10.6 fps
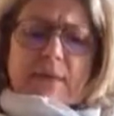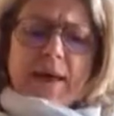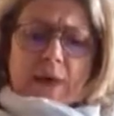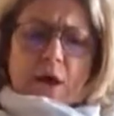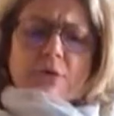
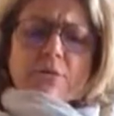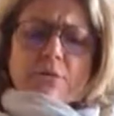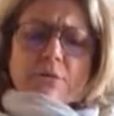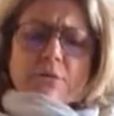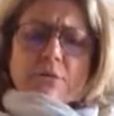"Hello,
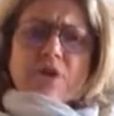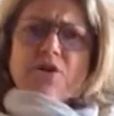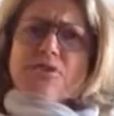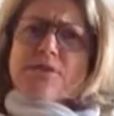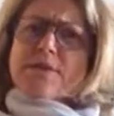are
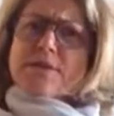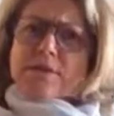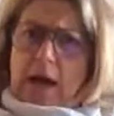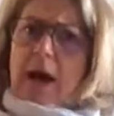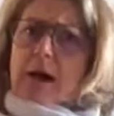you
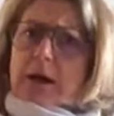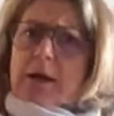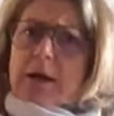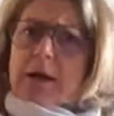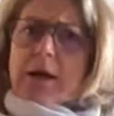
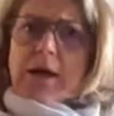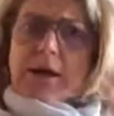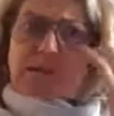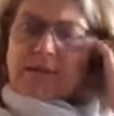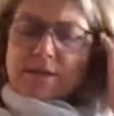stuck?" he
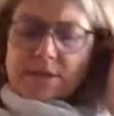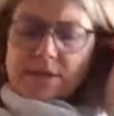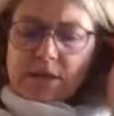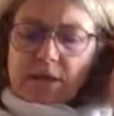asked.